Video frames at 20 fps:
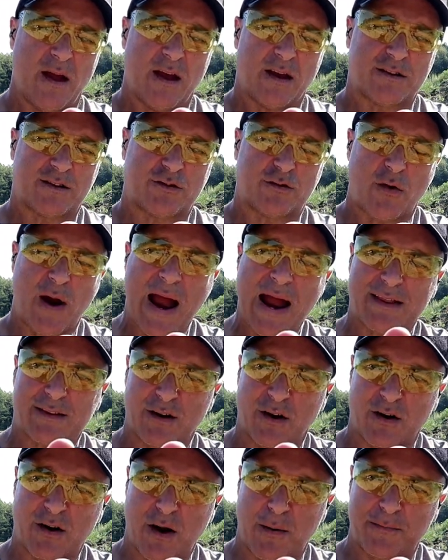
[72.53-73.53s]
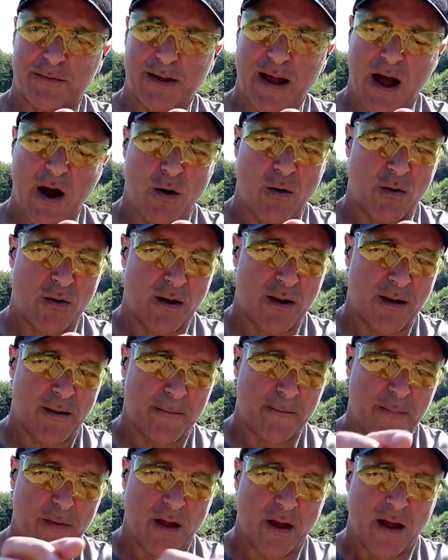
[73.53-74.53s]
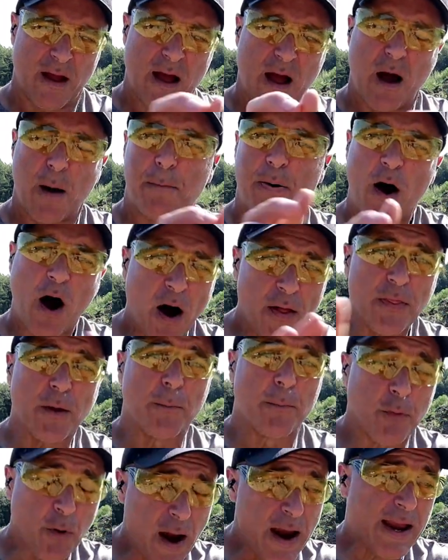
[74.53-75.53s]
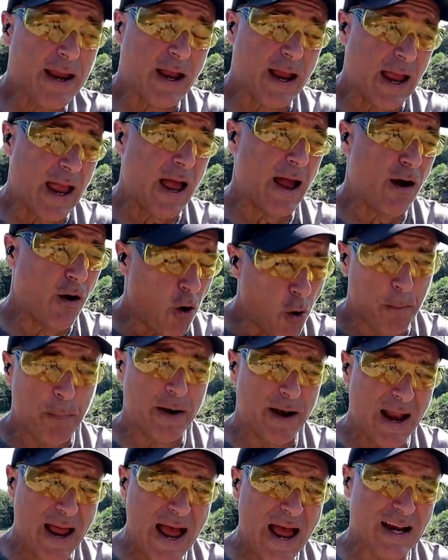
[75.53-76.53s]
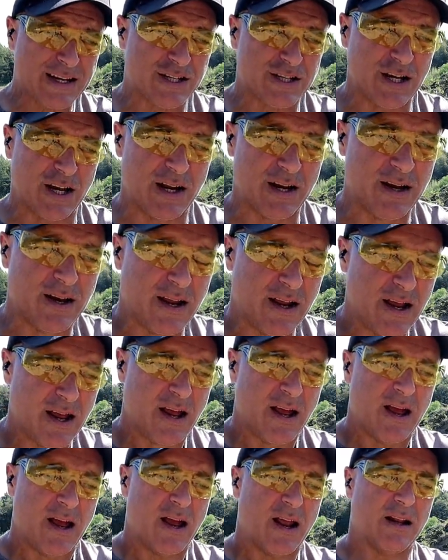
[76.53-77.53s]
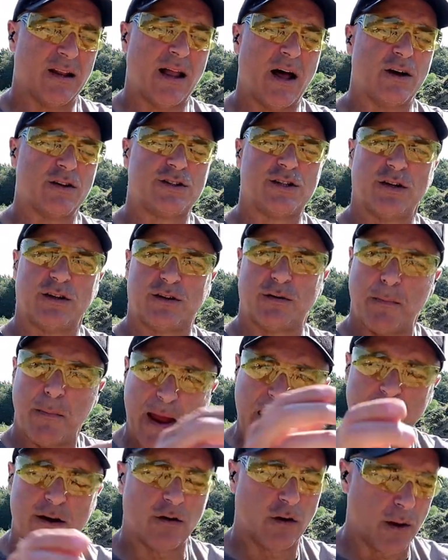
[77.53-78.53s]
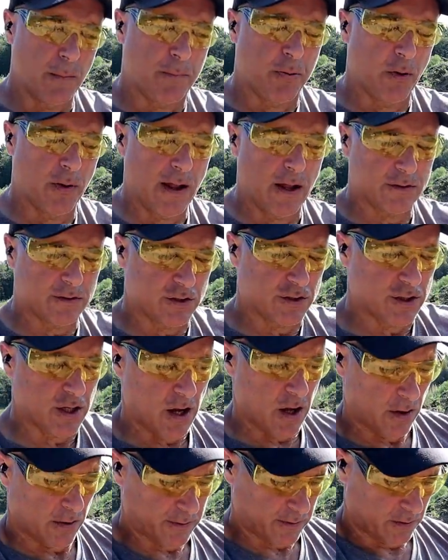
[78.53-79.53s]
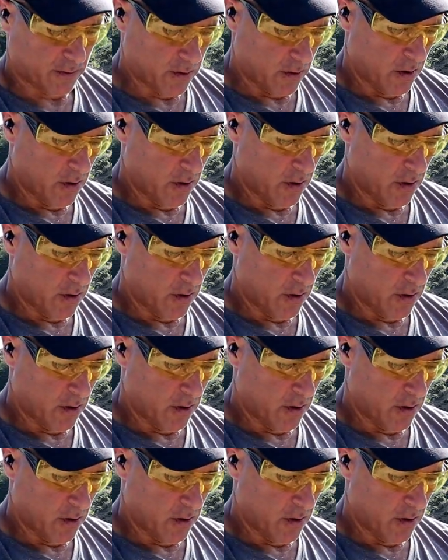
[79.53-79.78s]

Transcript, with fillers: extractor comes out upon the break open action and allows you to manually pull out the shells